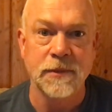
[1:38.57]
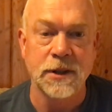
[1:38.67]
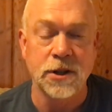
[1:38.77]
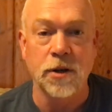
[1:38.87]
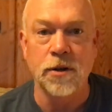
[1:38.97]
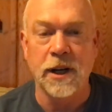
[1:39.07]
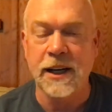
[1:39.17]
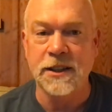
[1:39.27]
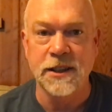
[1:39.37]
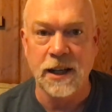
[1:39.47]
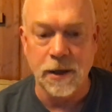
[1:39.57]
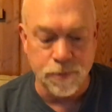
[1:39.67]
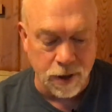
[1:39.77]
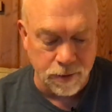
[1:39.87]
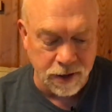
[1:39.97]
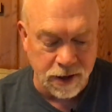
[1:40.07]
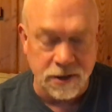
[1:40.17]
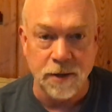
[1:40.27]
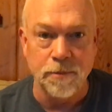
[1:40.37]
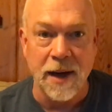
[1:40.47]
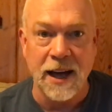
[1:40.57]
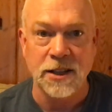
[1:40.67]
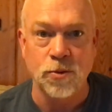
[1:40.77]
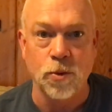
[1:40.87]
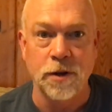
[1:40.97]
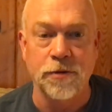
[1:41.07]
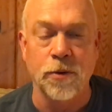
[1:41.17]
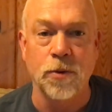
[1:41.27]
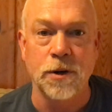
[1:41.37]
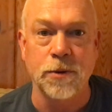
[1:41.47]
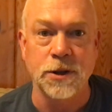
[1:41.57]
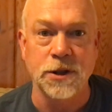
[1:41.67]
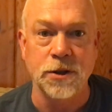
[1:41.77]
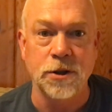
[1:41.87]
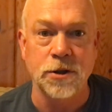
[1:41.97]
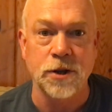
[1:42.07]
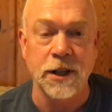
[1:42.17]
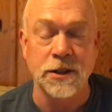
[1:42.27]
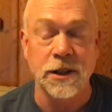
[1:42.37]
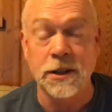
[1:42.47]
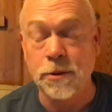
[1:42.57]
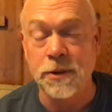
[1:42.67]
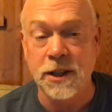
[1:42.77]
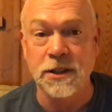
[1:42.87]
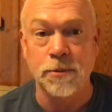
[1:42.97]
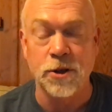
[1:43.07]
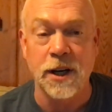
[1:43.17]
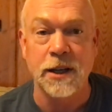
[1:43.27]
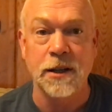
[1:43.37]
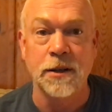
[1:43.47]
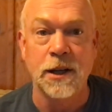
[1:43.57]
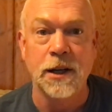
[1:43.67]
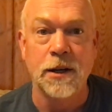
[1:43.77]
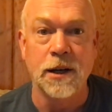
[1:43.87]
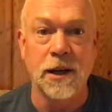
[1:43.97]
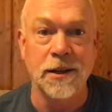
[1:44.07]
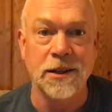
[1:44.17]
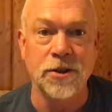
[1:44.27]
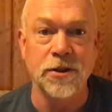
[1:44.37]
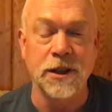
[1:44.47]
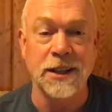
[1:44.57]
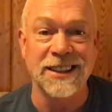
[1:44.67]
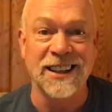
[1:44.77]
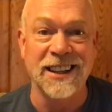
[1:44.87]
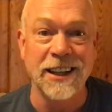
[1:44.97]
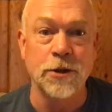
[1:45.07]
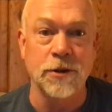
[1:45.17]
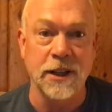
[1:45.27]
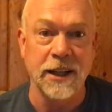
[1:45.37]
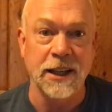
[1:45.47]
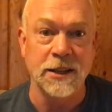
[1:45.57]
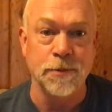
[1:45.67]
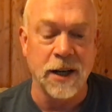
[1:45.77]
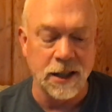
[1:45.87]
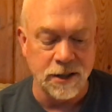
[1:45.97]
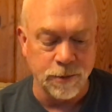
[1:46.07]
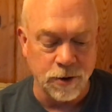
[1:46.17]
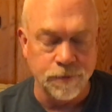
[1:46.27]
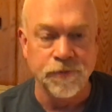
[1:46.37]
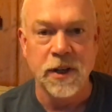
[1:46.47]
So, like I said, it probably doesn't match word for word what's in your translation because I'm trying to do it as literally as possible.